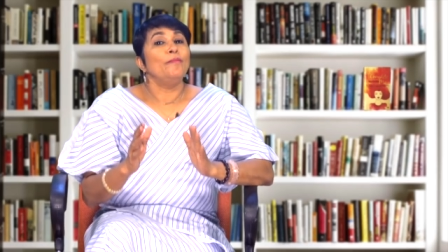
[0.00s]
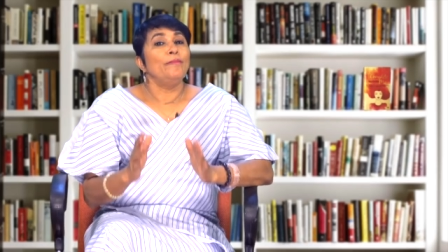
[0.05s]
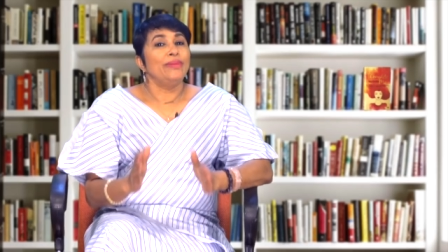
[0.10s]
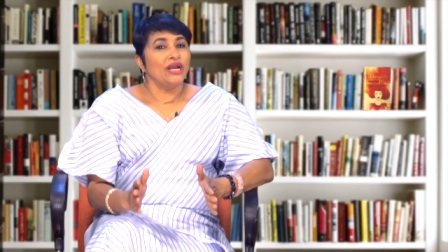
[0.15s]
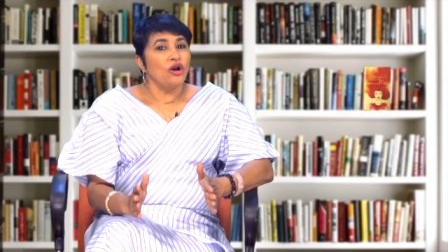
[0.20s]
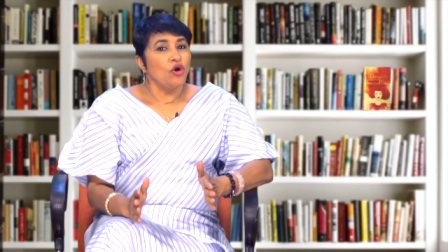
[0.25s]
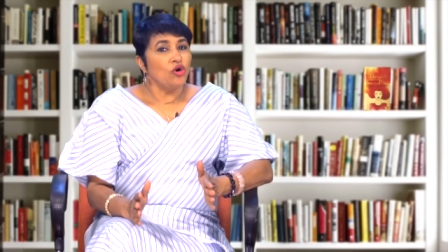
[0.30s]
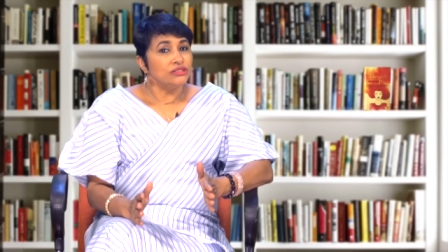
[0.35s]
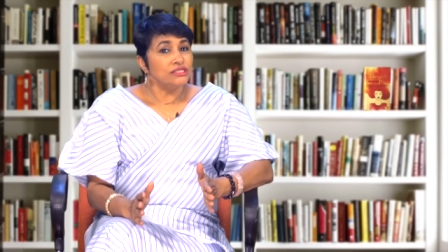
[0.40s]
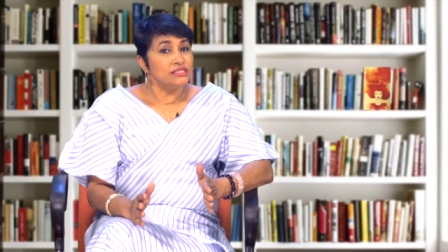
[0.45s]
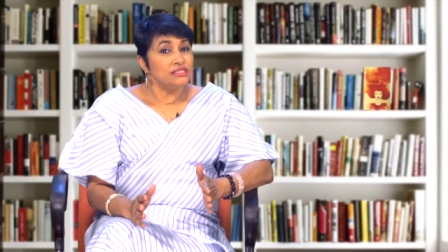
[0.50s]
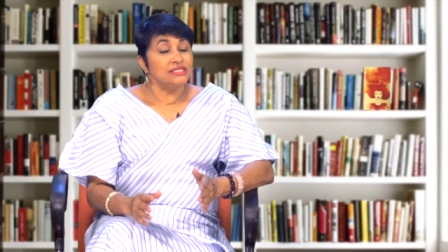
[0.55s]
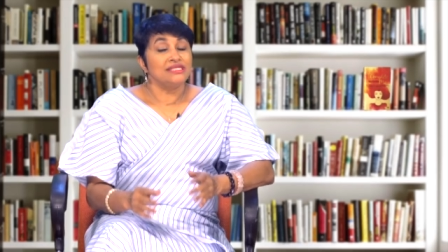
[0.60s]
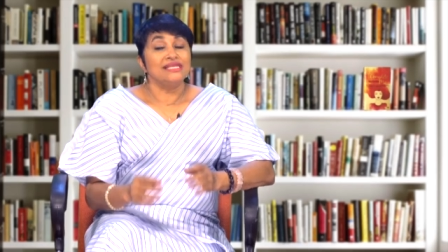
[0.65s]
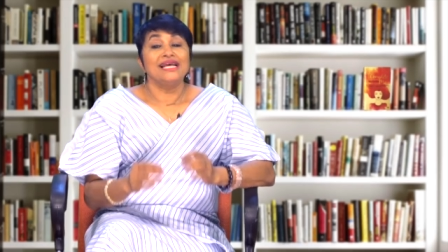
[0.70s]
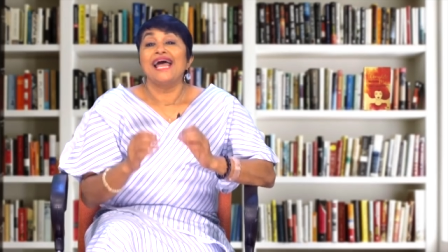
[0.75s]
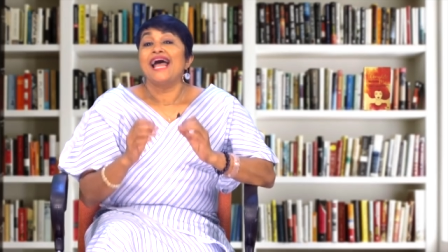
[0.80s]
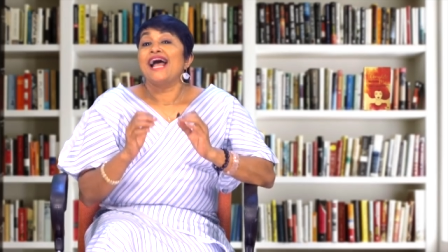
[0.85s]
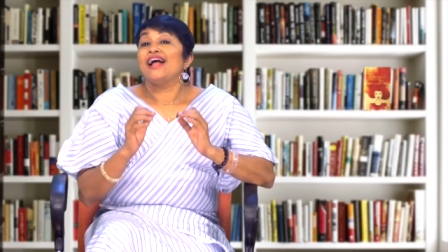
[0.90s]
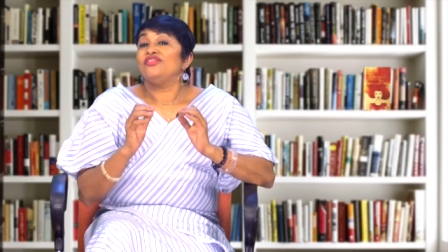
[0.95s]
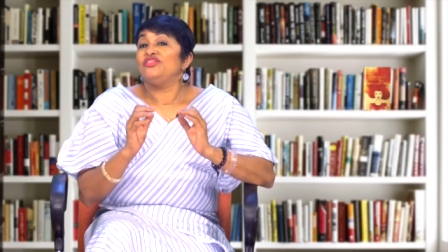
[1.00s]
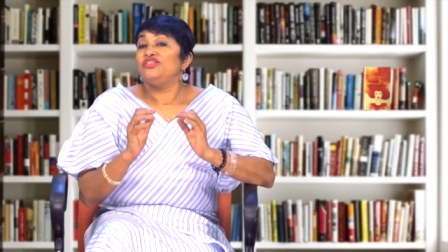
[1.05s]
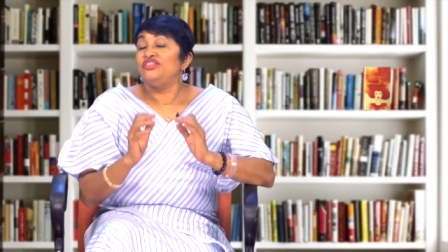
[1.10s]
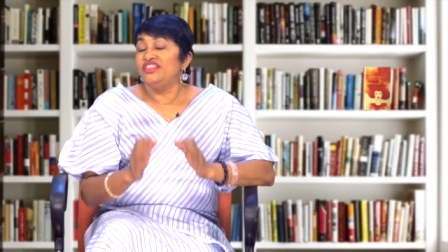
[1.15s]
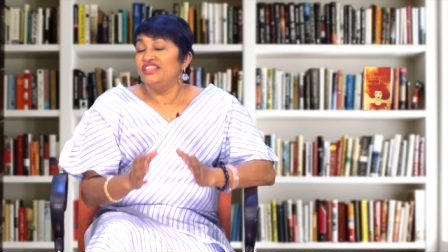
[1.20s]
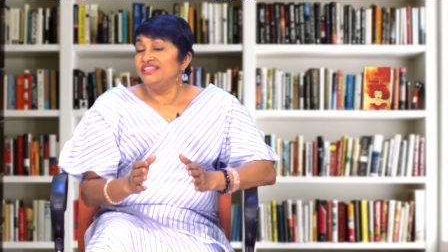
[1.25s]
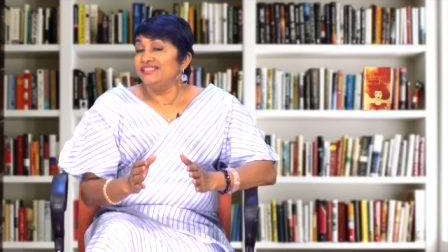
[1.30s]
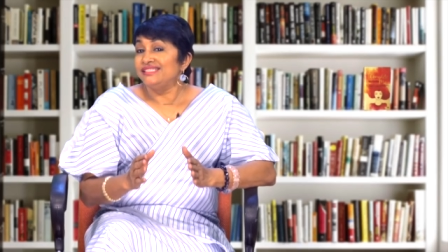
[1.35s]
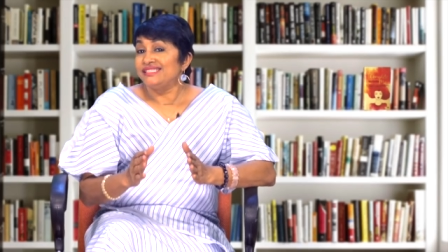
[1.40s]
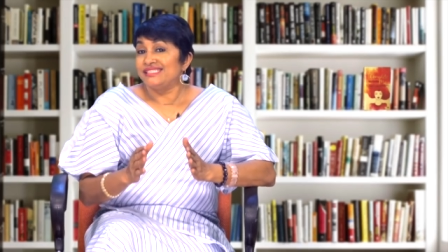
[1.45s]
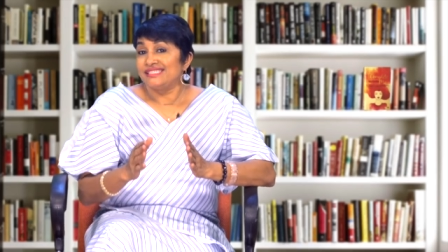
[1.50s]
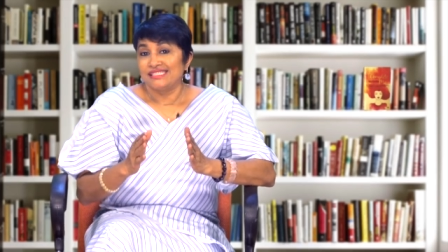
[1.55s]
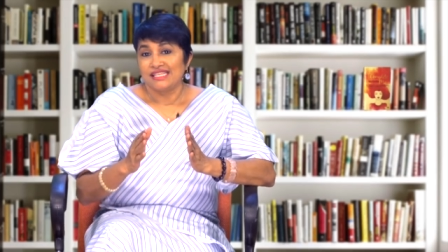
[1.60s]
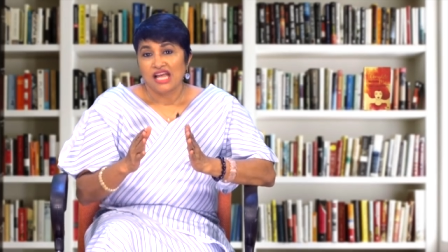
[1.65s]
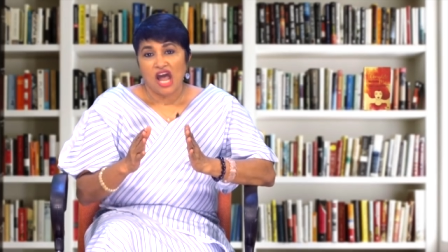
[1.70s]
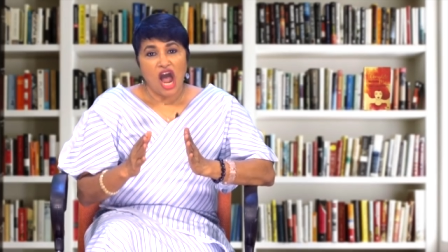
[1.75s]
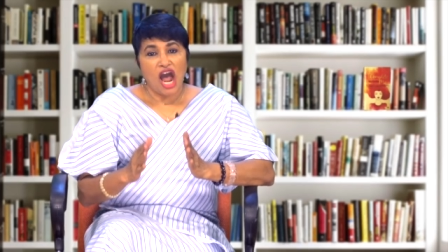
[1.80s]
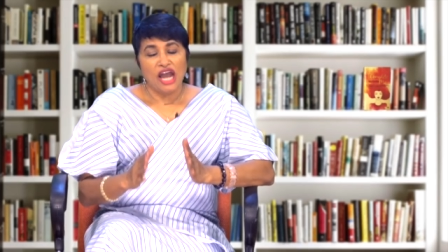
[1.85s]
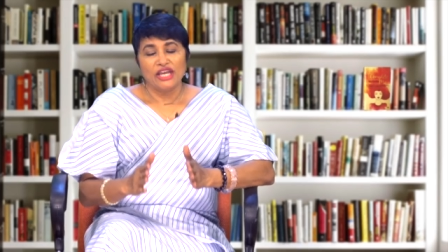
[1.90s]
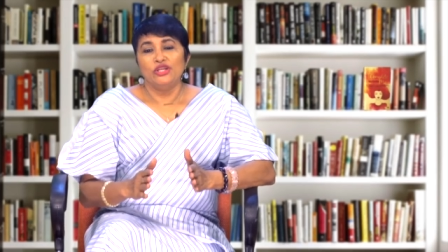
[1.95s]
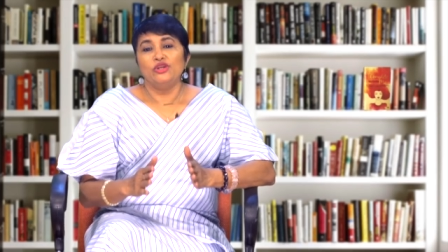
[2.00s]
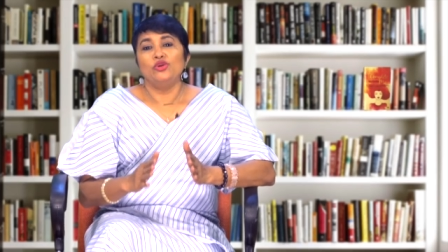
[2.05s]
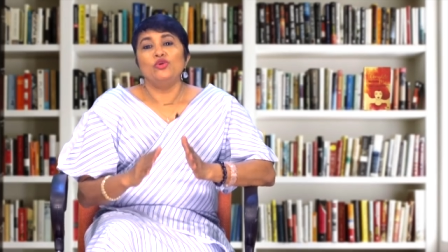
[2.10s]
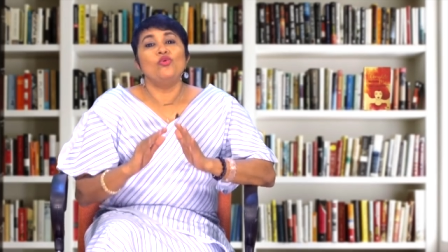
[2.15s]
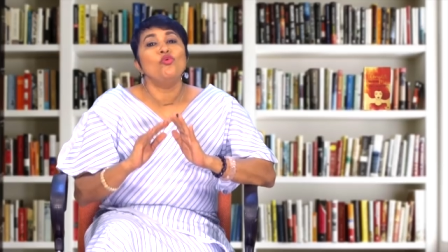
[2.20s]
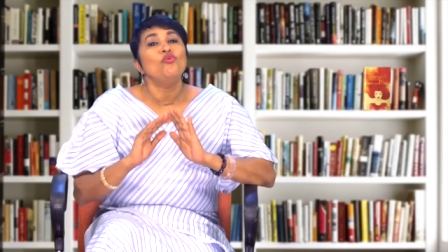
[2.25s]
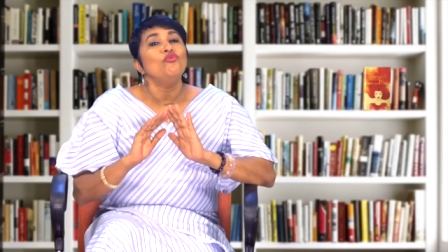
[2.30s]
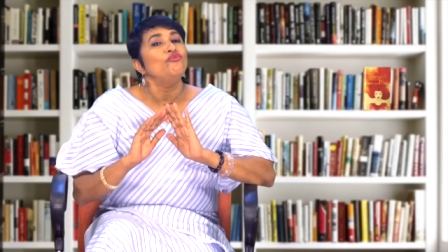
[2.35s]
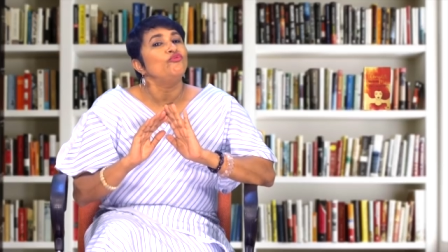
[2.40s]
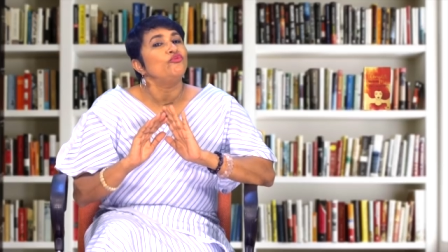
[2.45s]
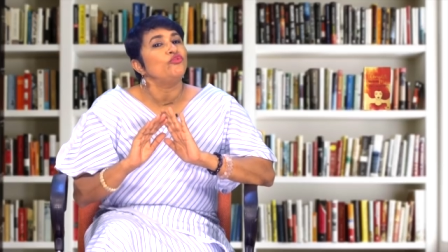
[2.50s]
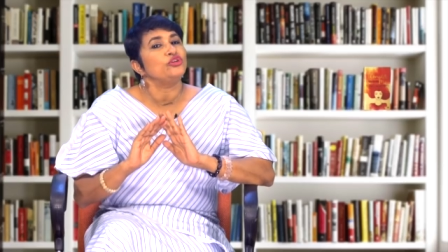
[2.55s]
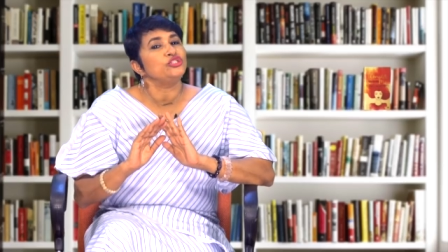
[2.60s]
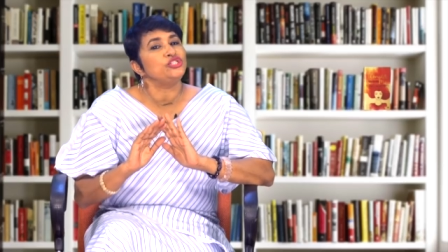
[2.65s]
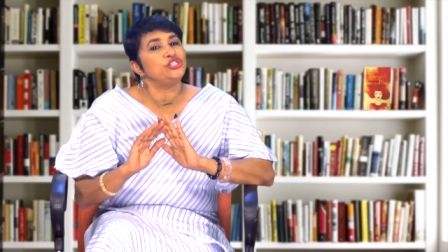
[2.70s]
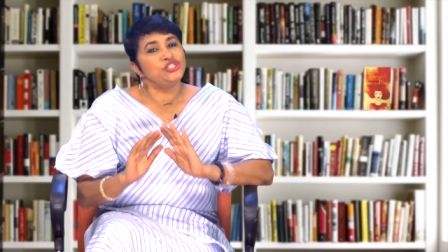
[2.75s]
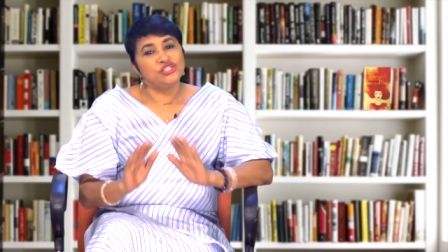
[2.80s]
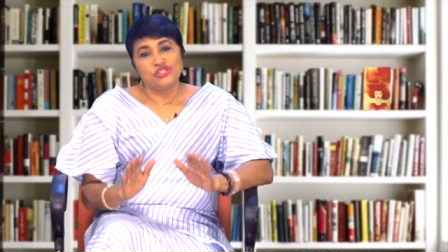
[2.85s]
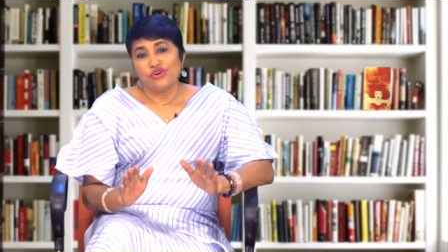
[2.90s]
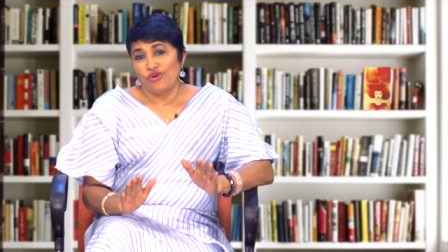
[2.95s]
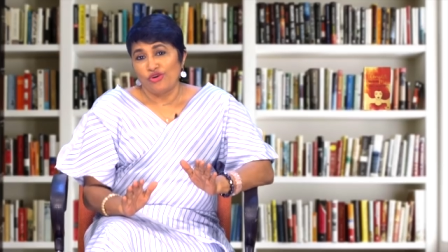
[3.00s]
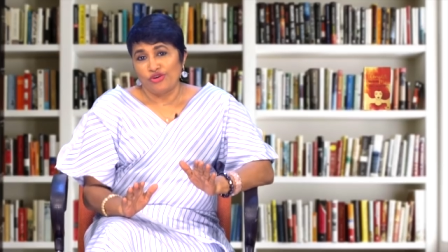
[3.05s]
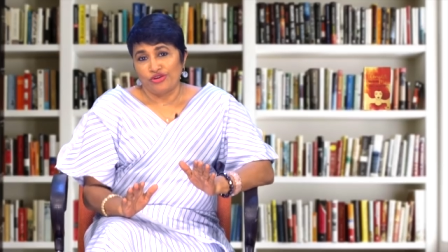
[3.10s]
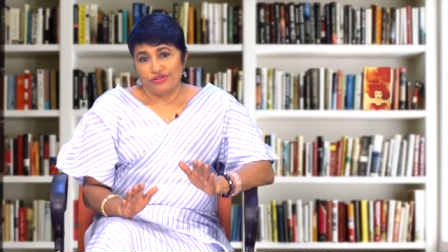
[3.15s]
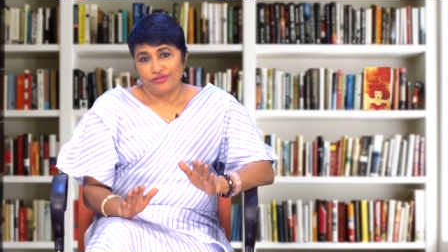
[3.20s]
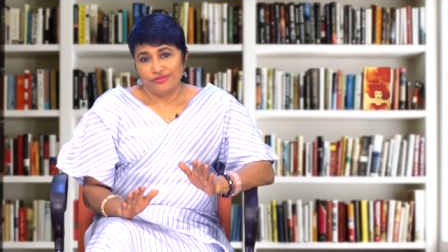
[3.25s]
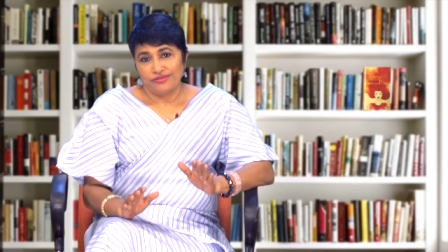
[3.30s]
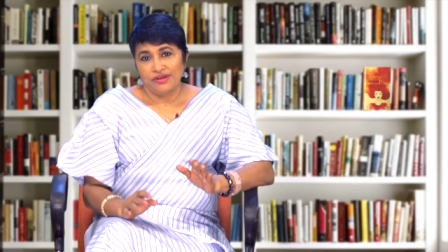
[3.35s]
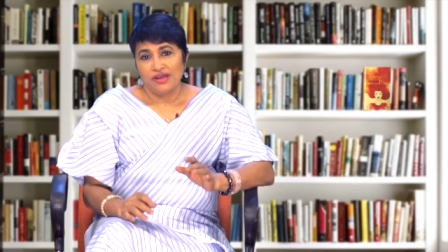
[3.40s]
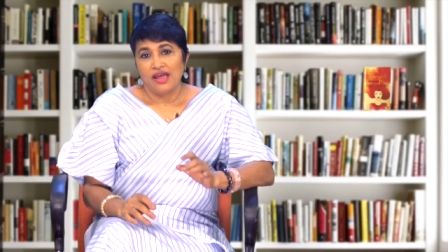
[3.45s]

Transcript: Because this I know for sure,